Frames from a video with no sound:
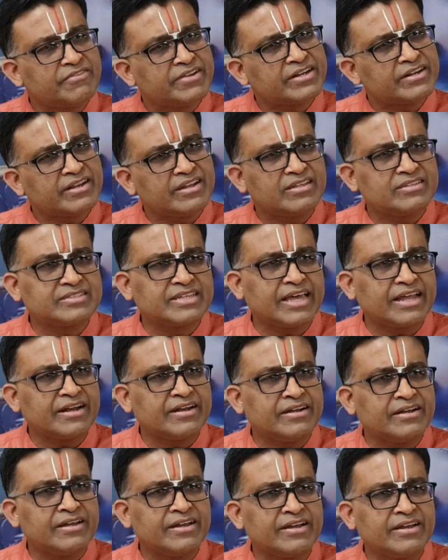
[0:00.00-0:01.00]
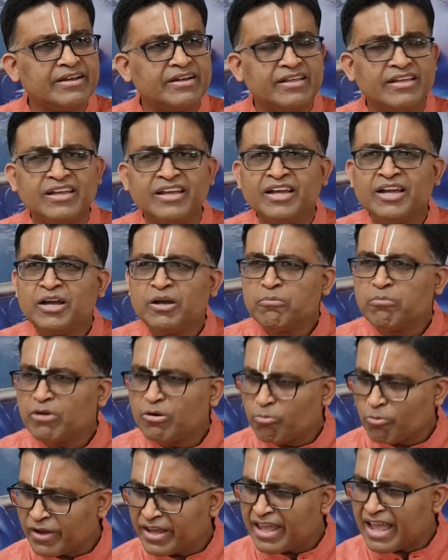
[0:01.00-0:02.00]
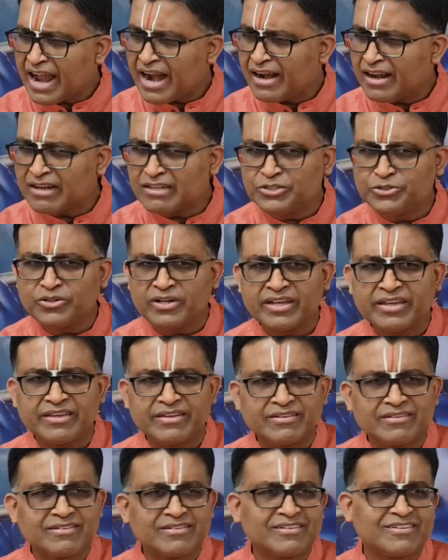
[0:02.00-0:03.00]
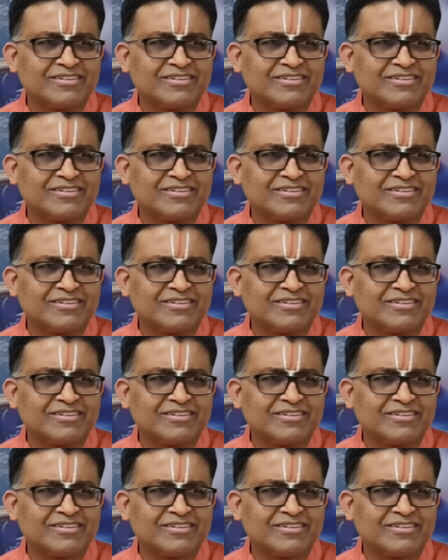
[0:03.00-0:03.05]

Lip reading: victory is guaranteed. But why add Arjuna here?